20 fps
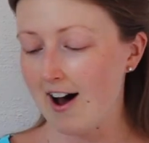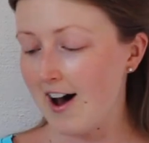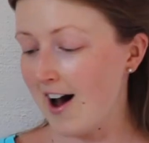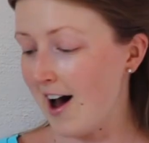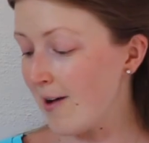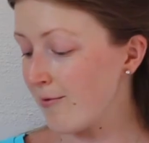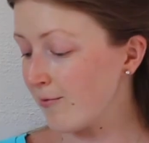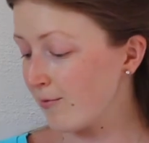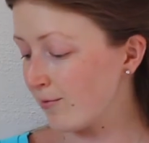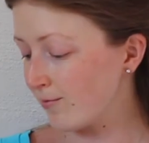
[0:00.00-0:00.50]

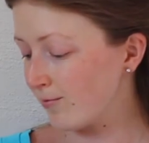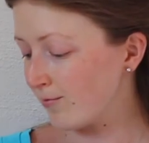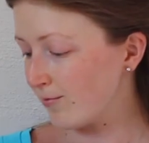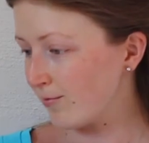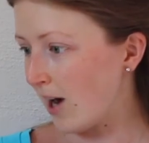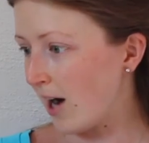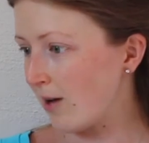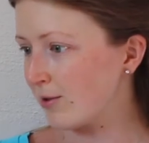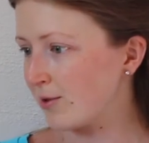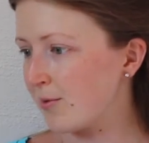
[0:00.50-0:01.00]
I
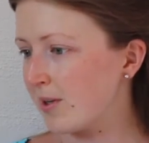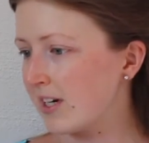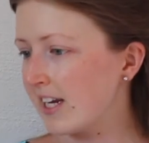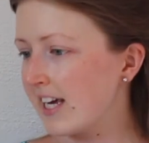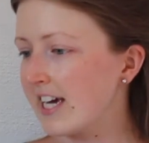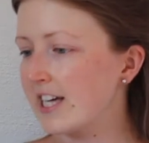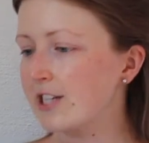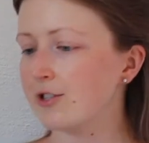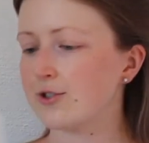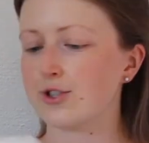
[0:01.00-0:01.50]
was
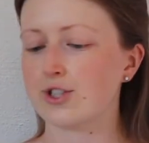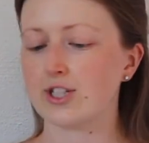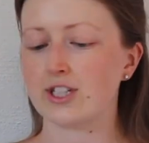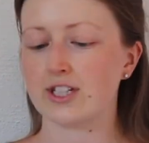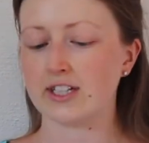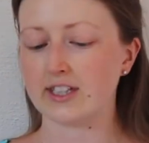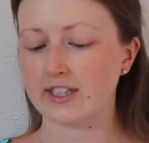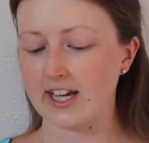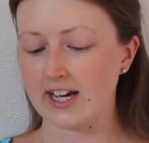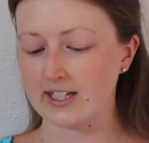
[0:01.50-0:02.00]
really interested
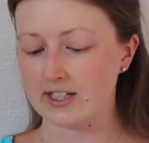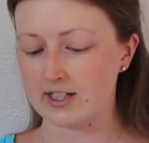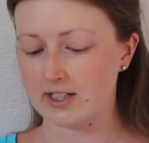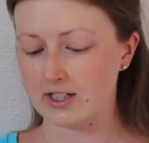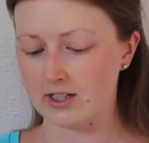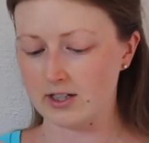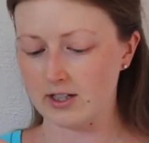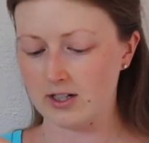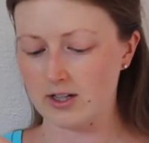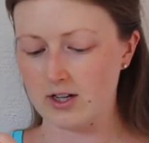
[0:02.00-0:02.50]
in
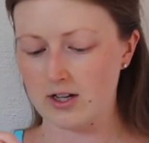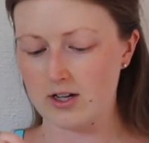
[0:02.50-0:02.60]
this